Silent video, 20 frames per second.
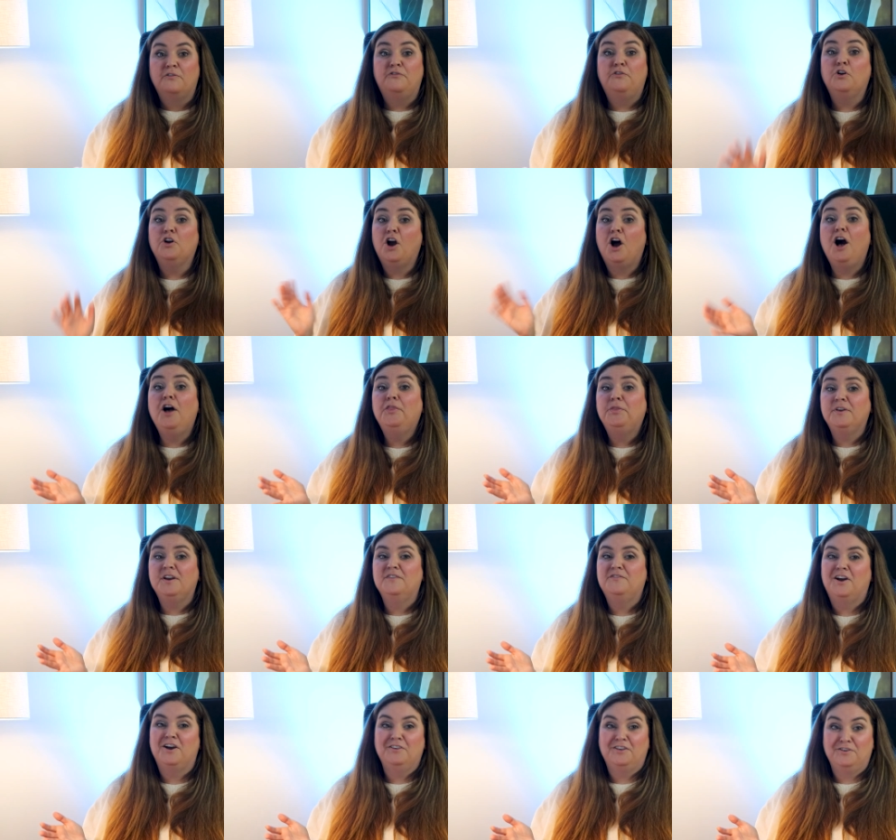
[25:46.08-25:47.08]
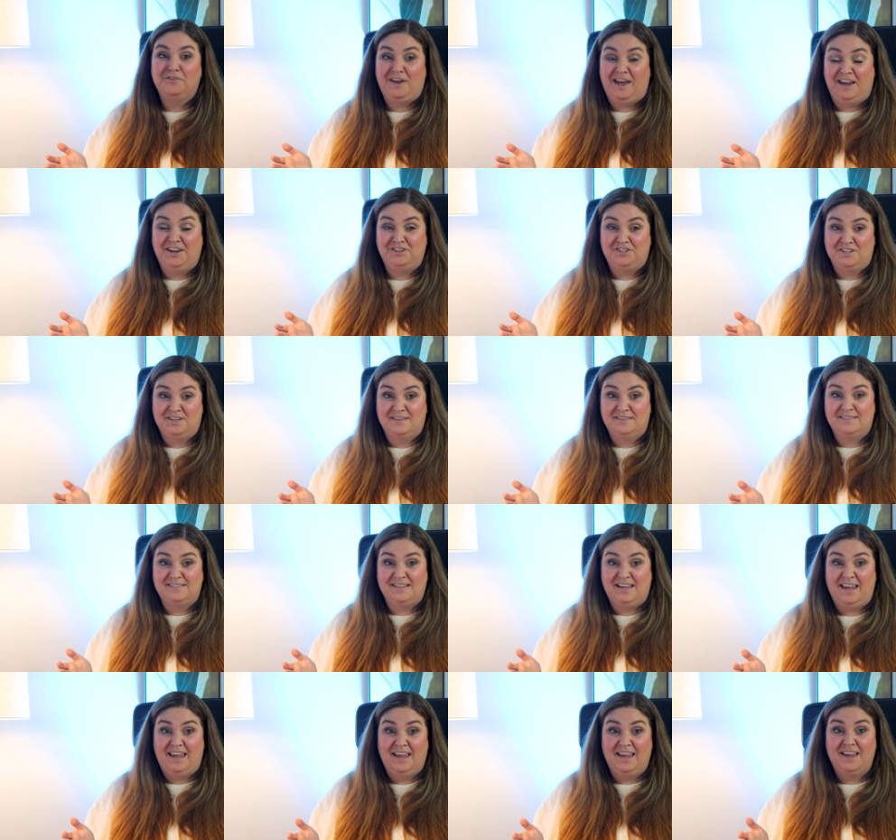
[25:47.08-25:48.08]
For all 3 of our
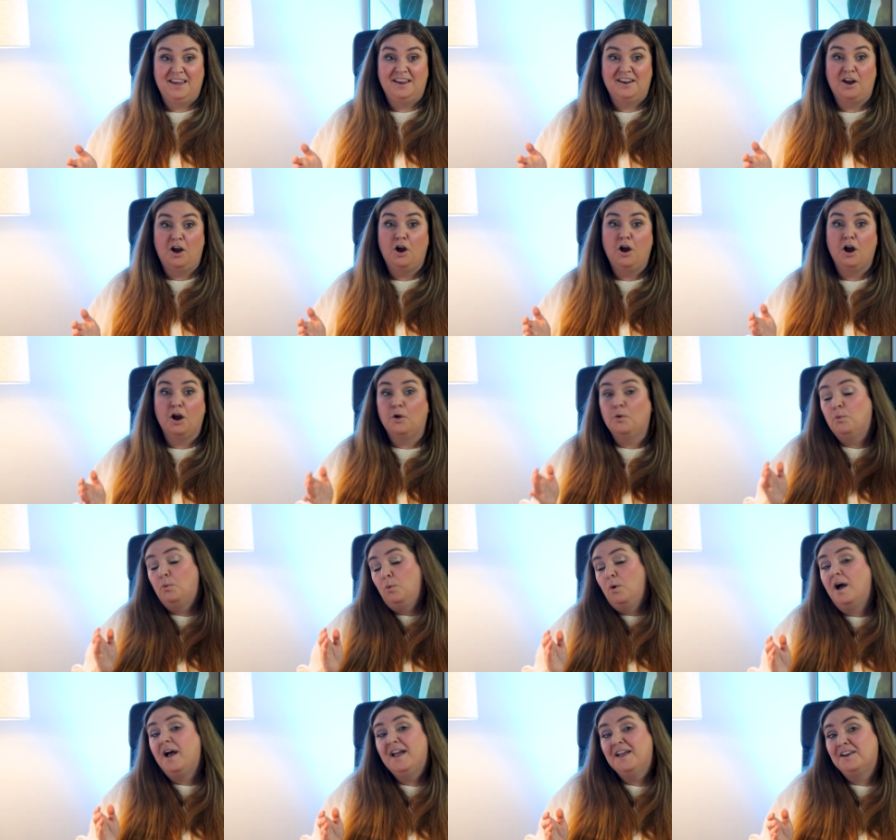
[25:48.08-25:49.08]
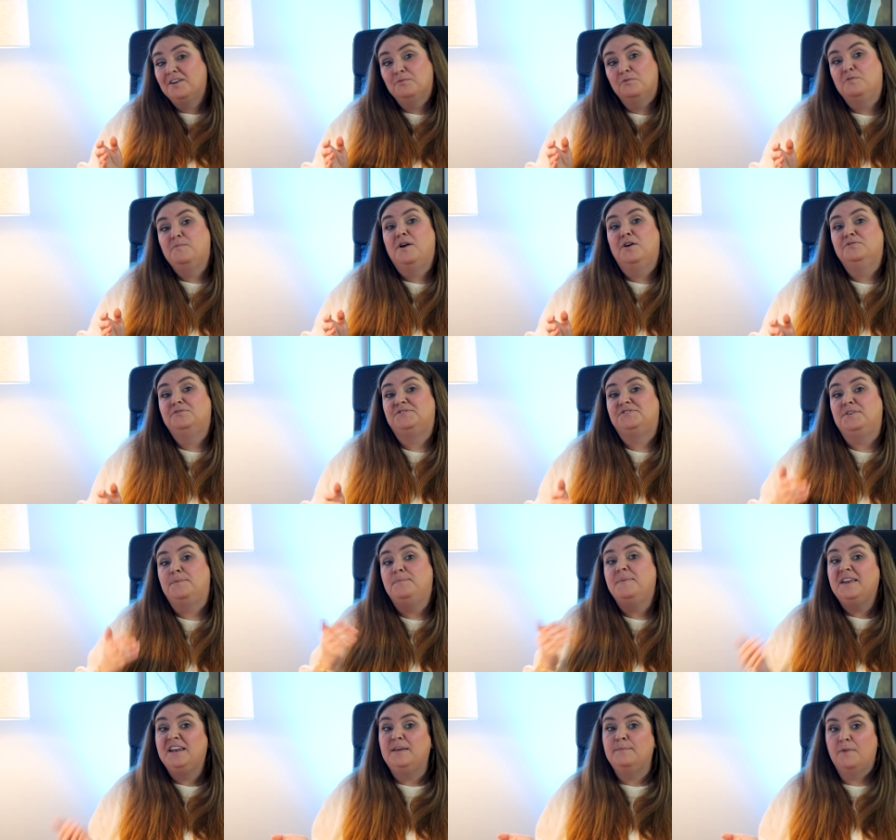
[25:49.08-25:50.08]
locations in our one room host to
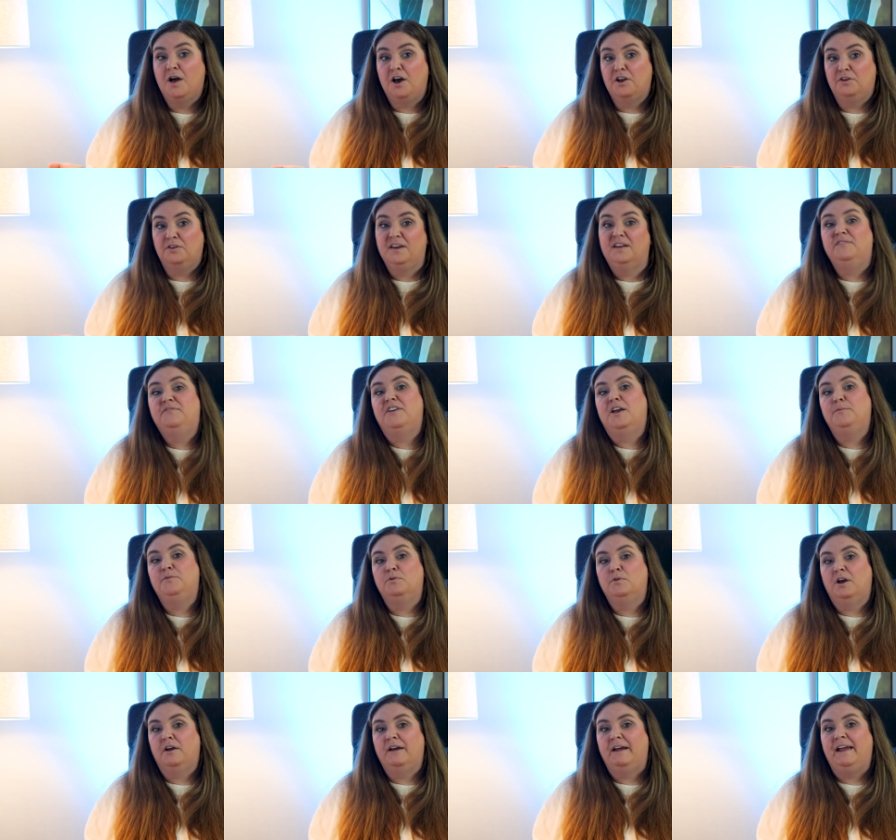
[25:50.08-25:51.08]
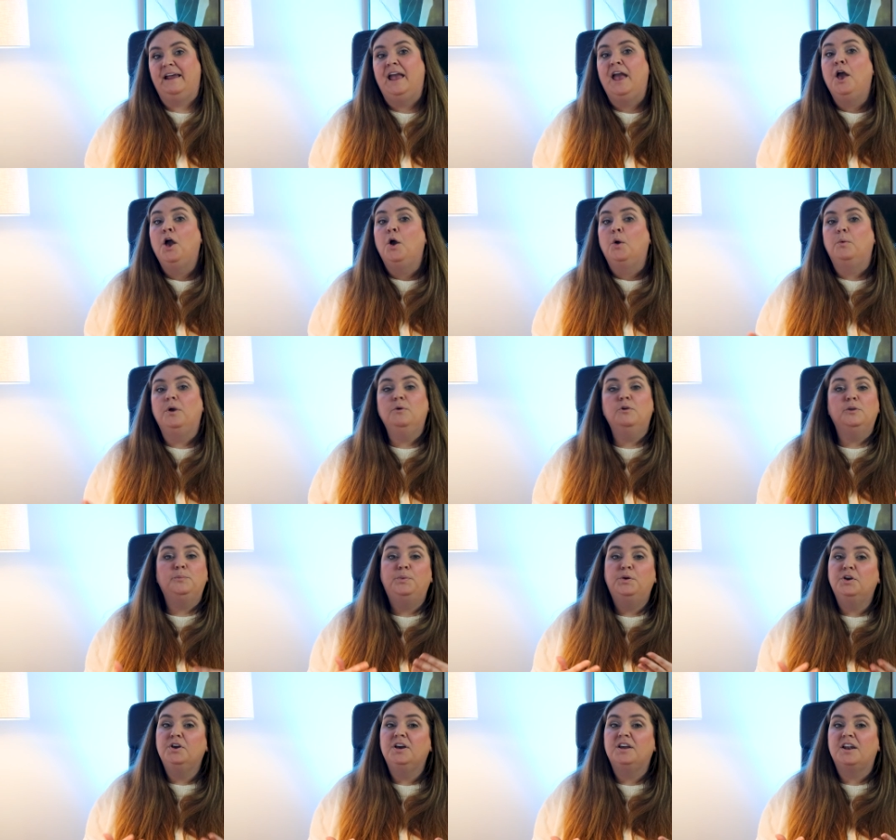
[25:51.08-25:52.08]
mini model in February, we would
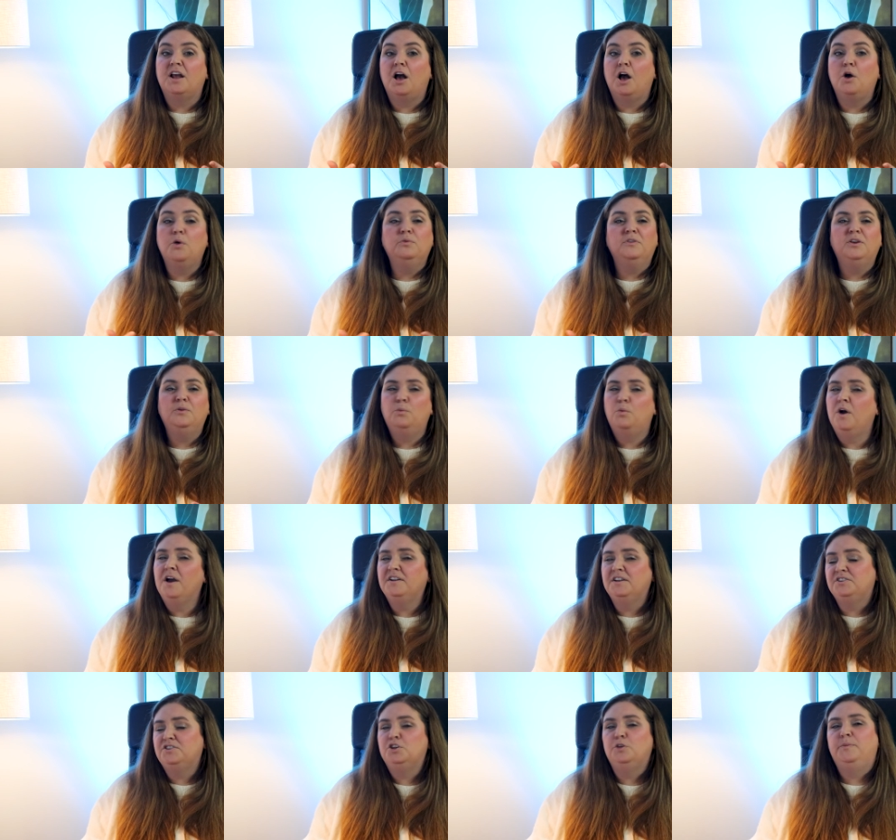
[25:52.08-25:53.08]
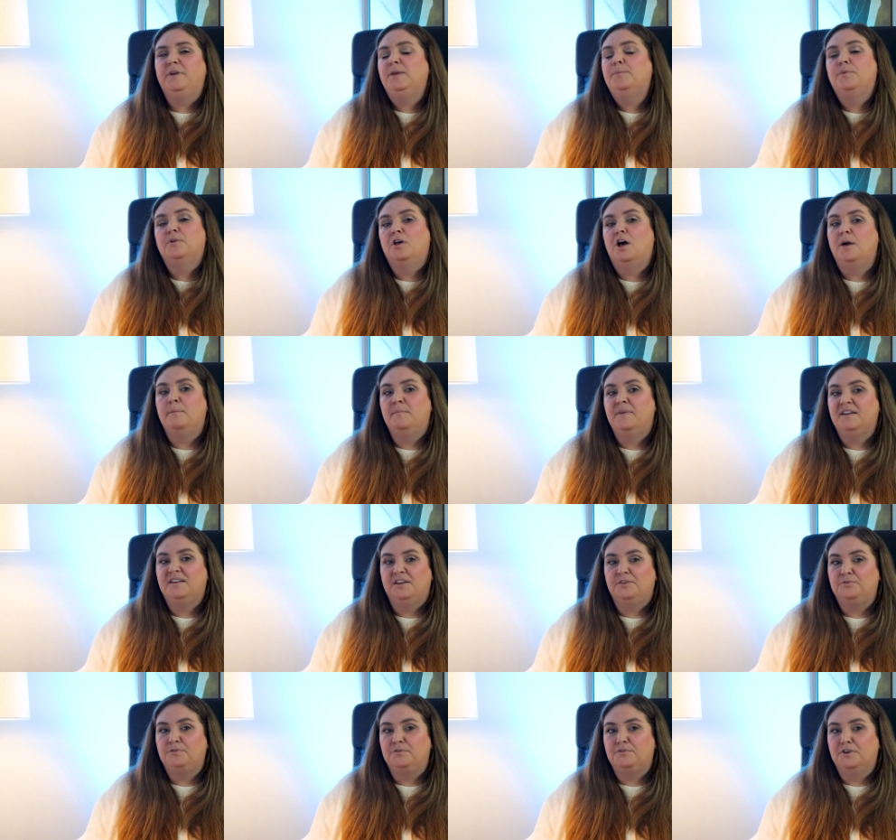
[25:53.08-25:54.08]
put only 1 to 2 people on
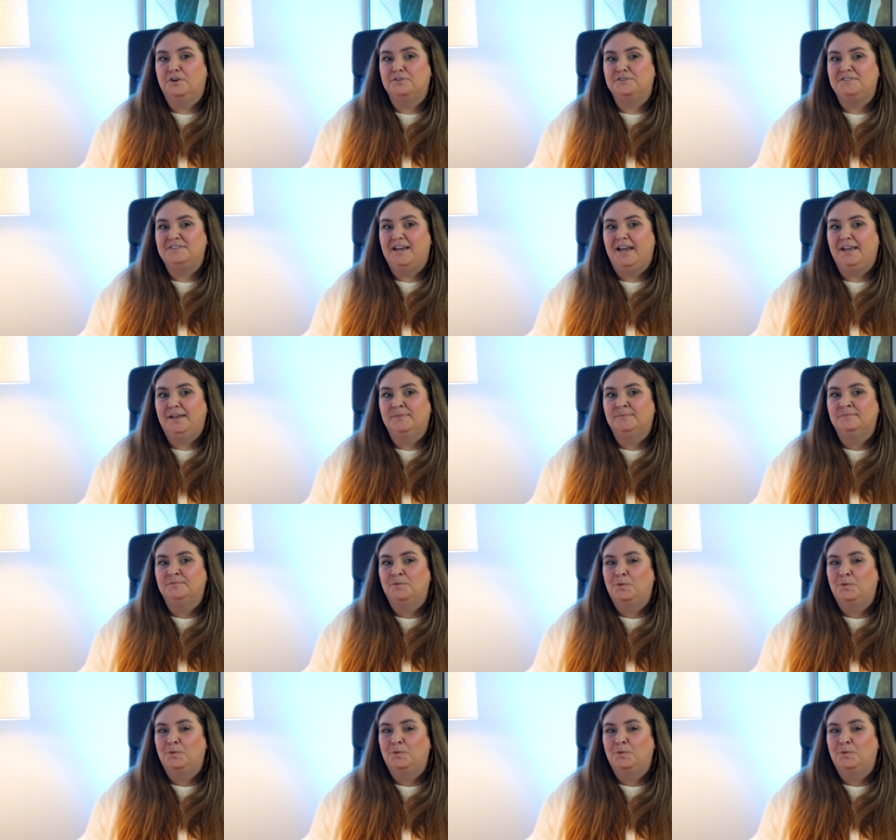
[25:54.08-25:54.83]
Monday through Thursday.